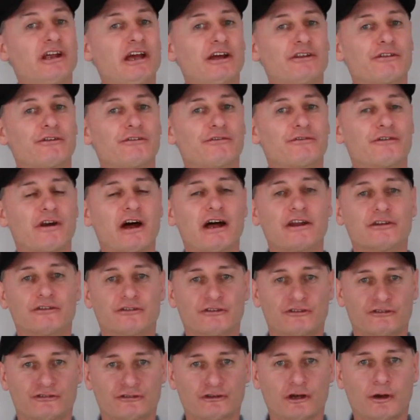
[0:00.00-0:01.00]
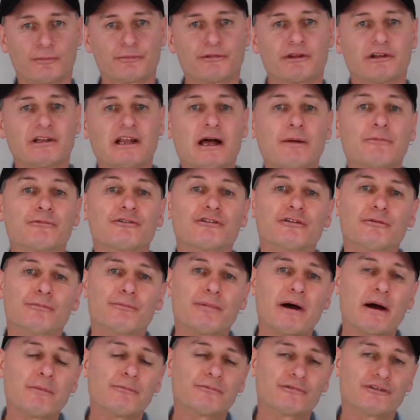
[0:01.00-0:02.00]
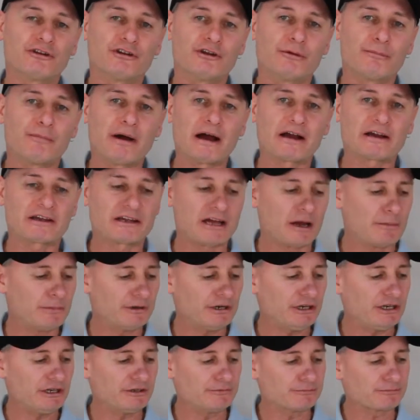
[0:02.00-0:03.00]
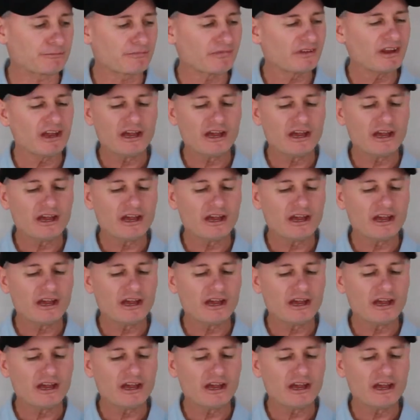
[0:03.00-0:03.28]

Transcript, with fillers: out the front to stop the lumps and bumps and the muck coming in,